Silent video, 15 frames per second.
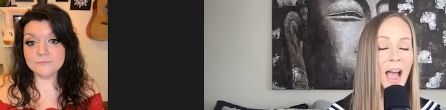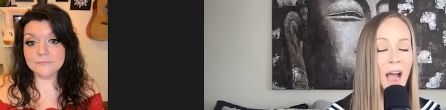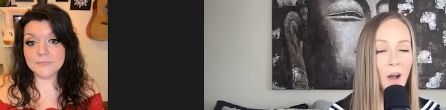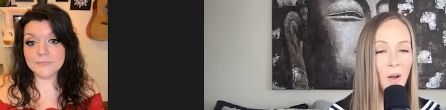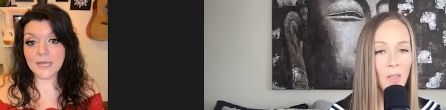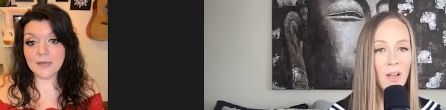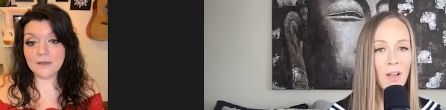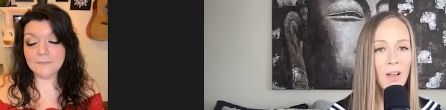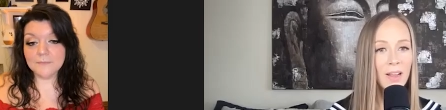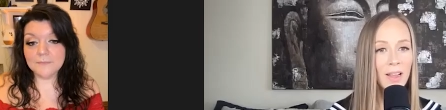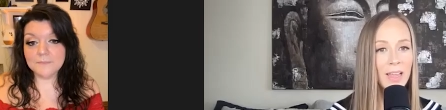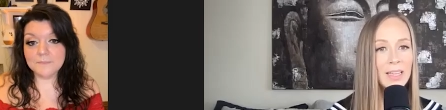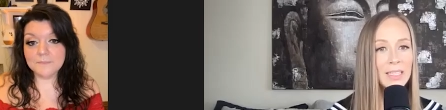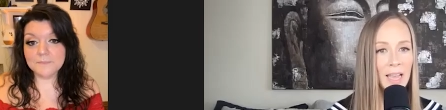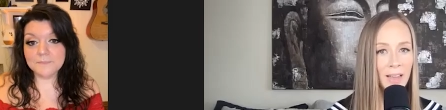Speaker 1: how mm-hmm. long
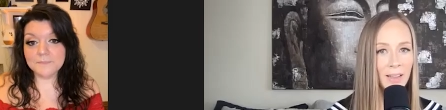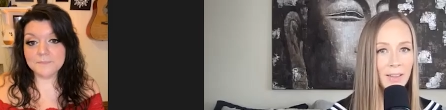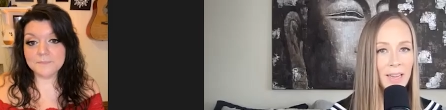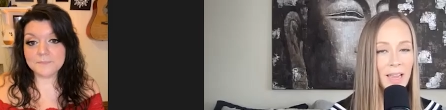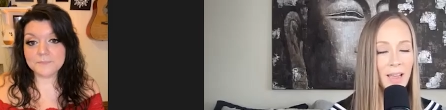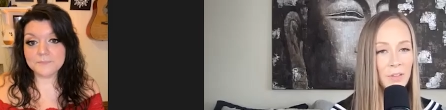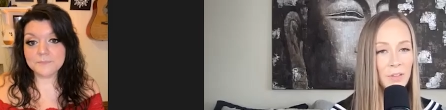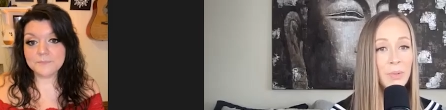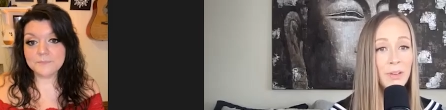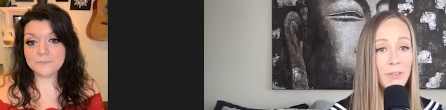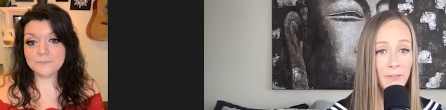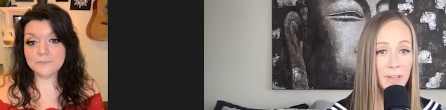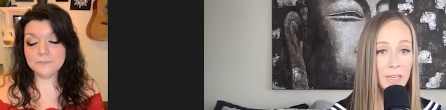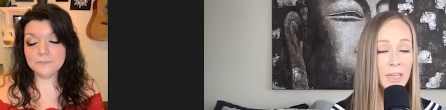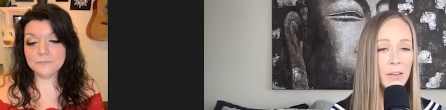exactly have you
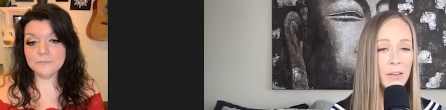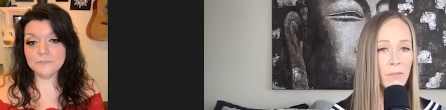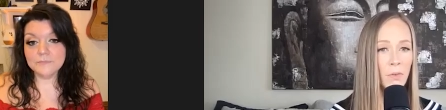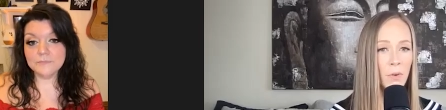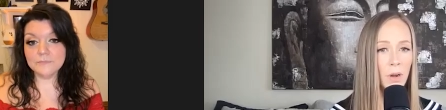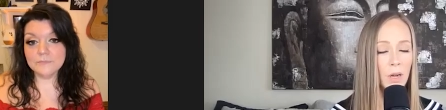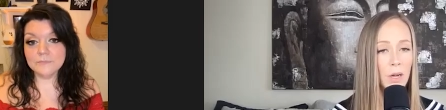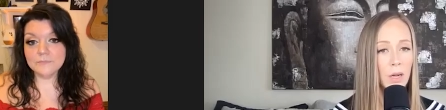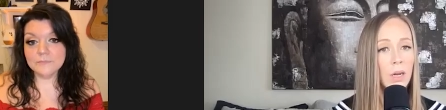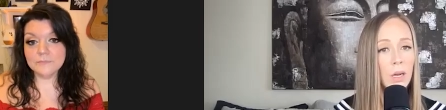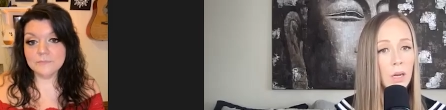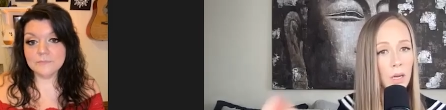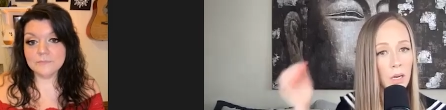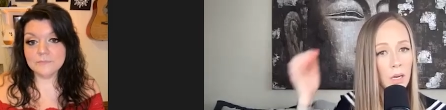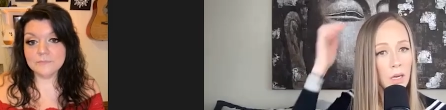been vegan for?
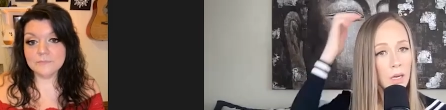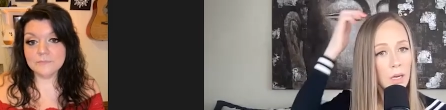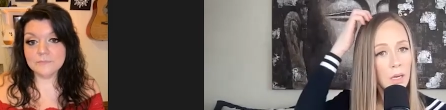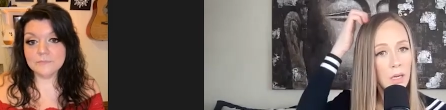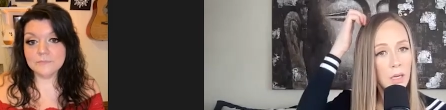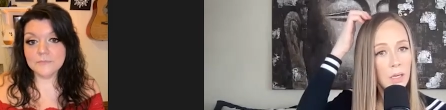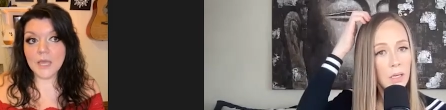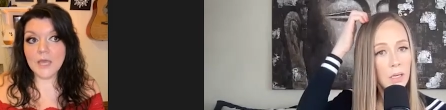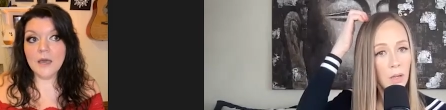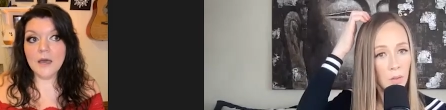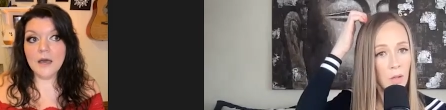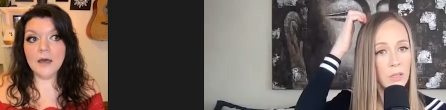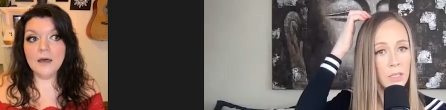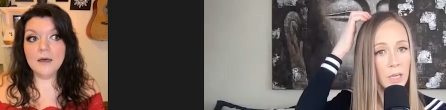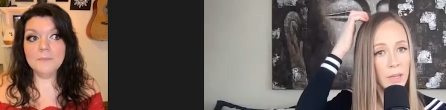A
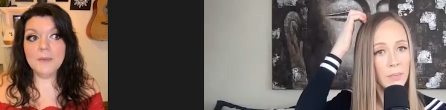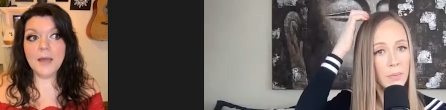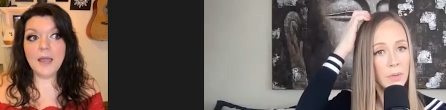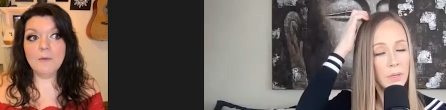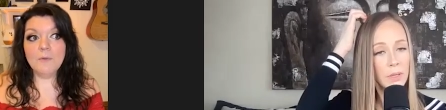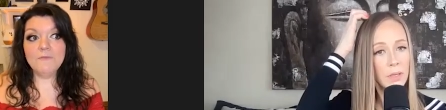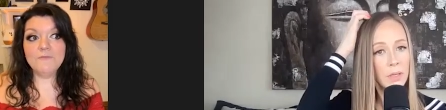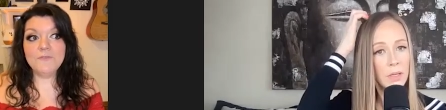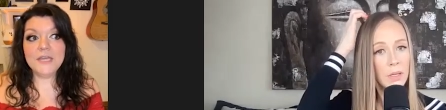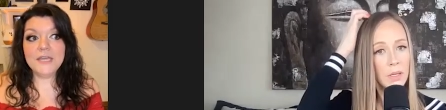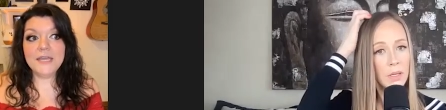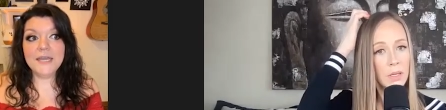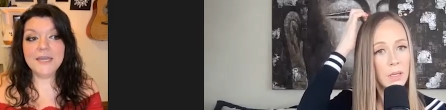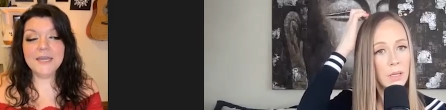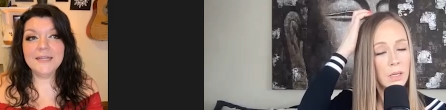long um, time. I went
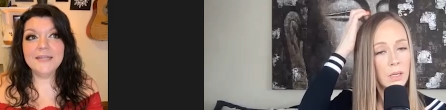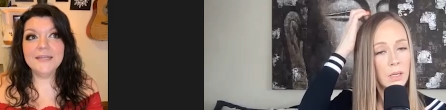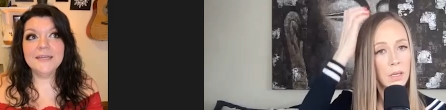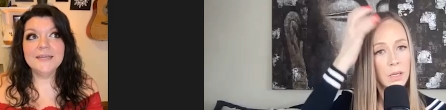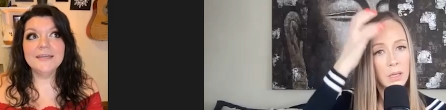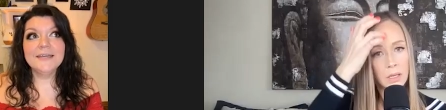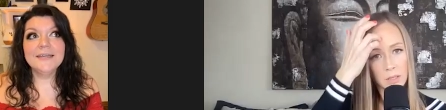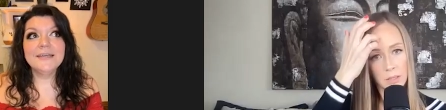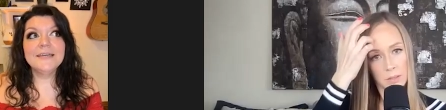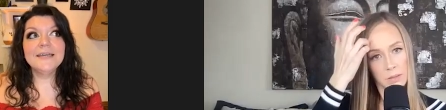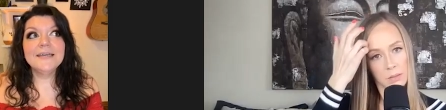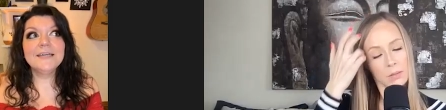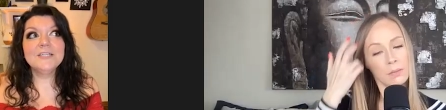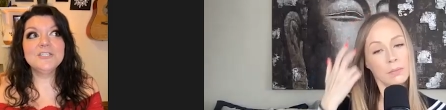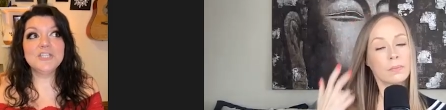vegan
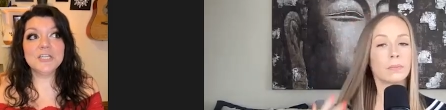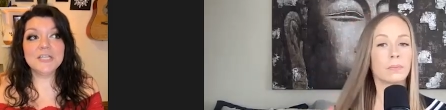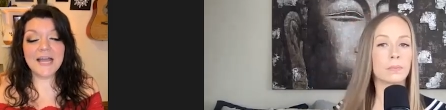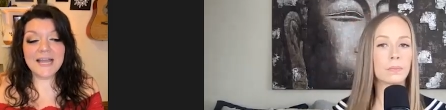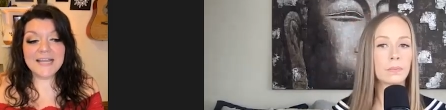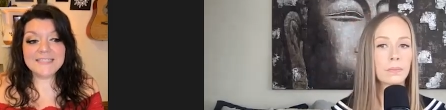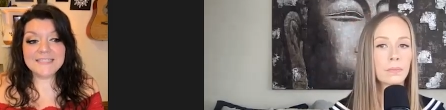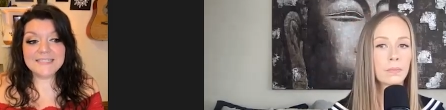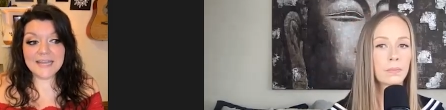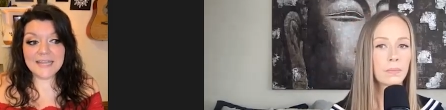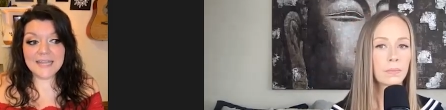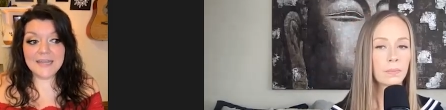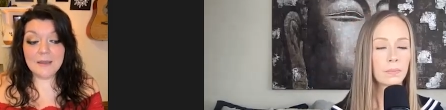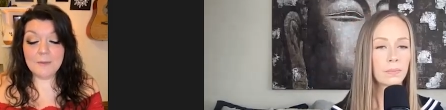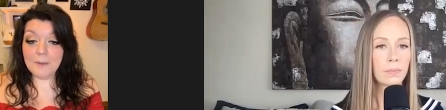
Speaker 2: July
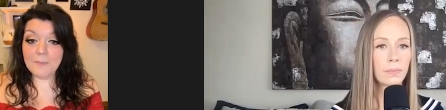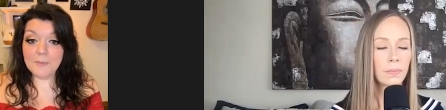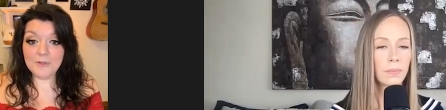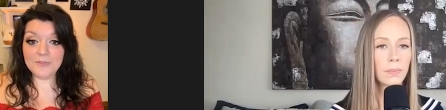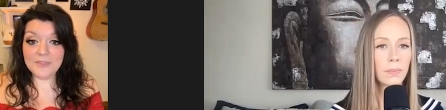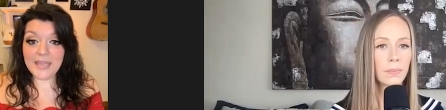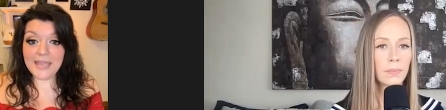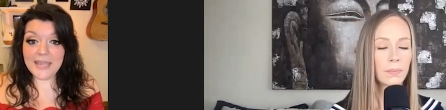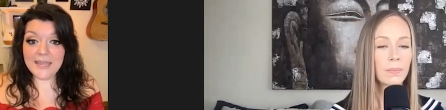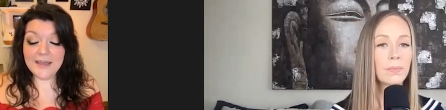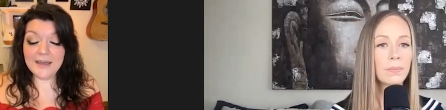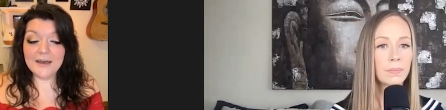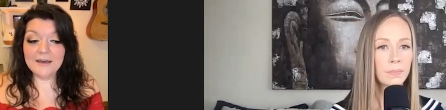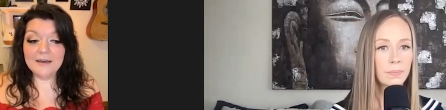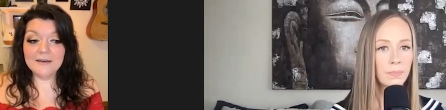2nd on my birthday
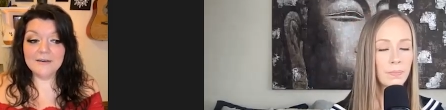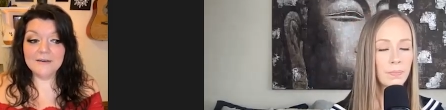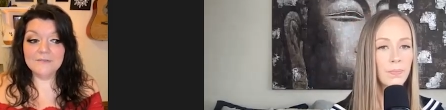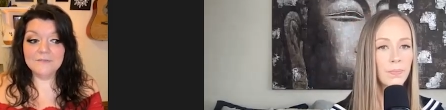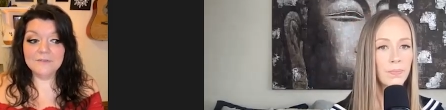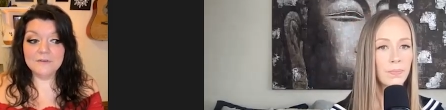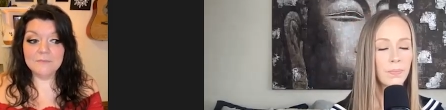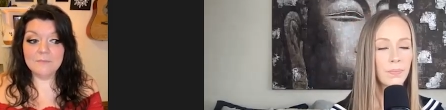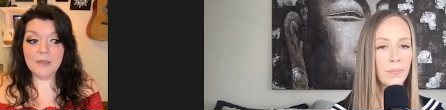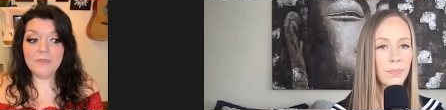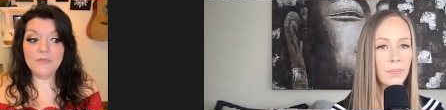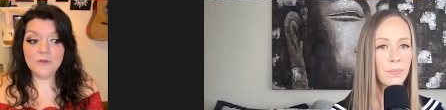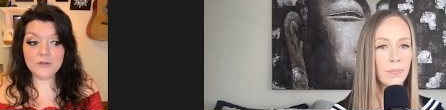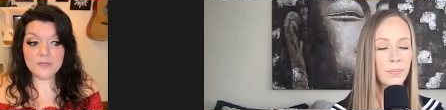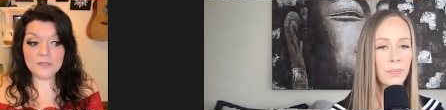of my
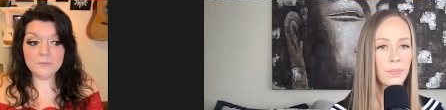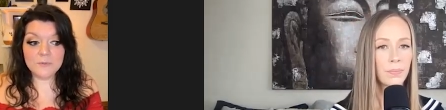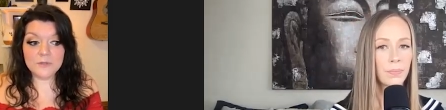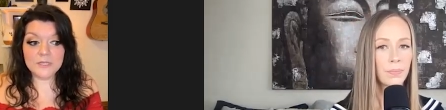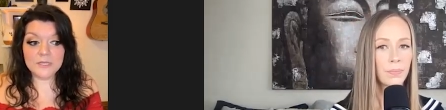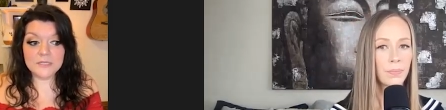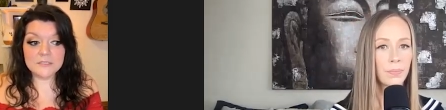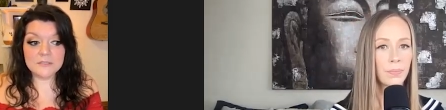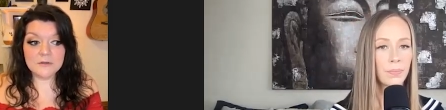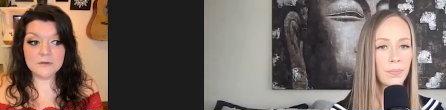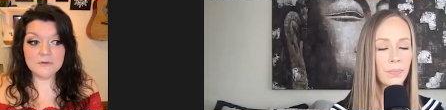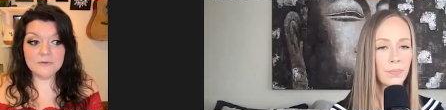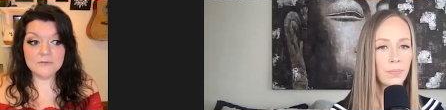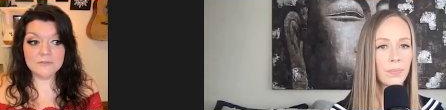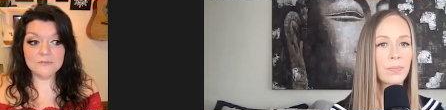30th birthday.
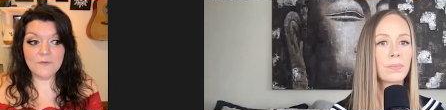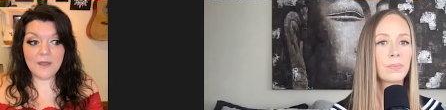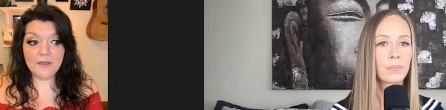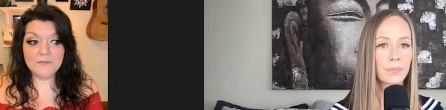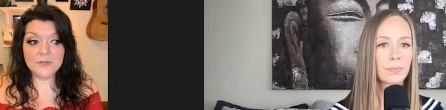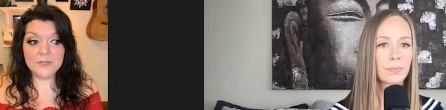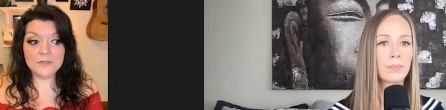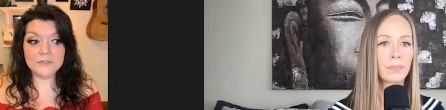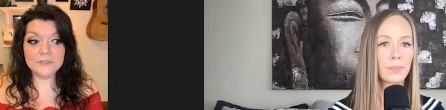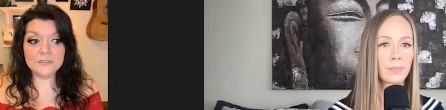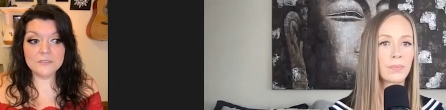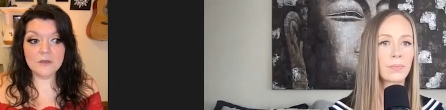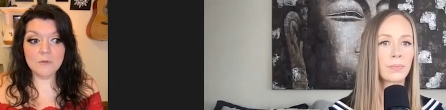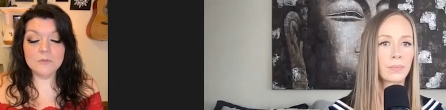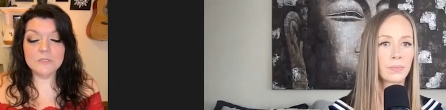So it's five years,
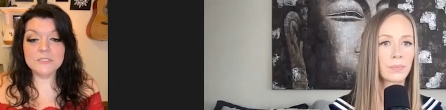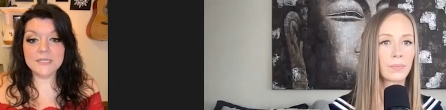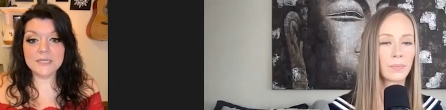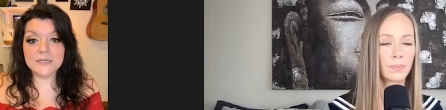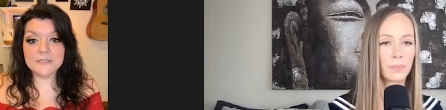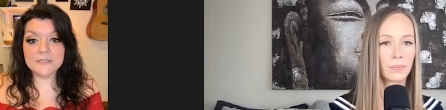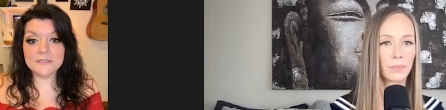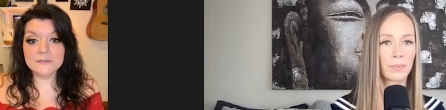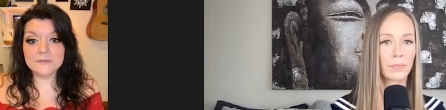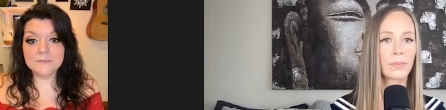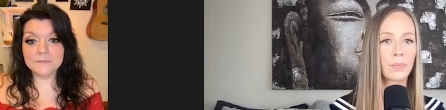almost six.